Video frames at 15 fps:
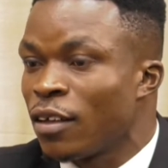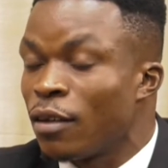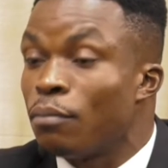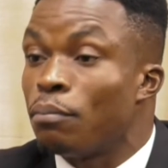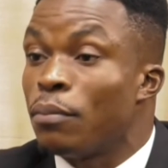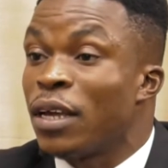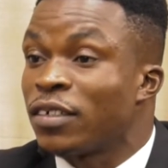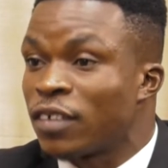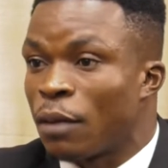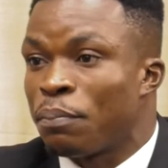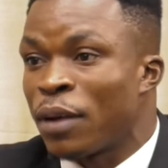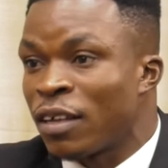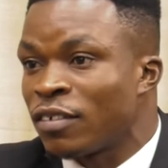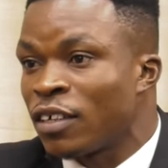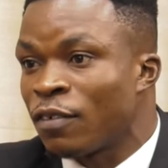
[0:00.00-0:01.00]
makes a
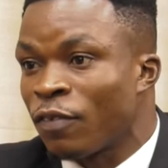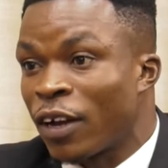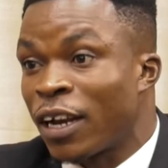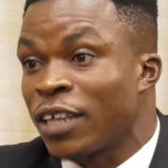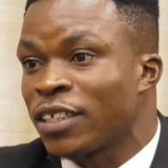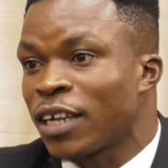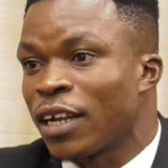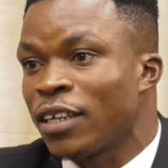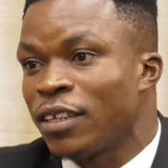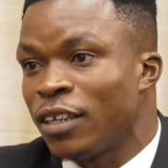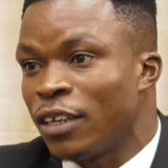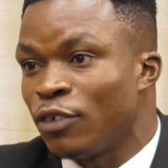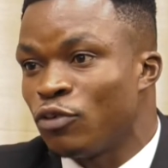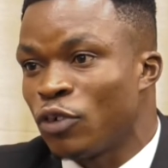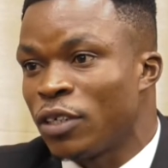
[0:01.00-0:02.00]
person financially
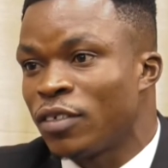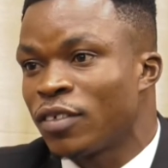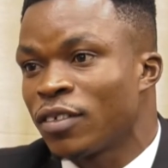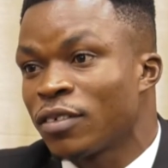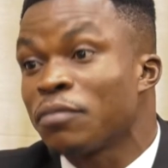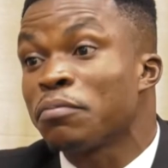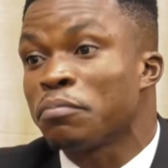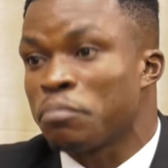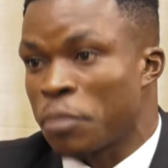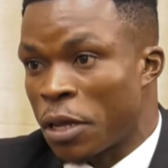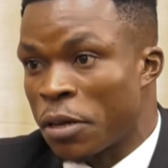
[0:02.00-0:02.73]
literate. Yeah.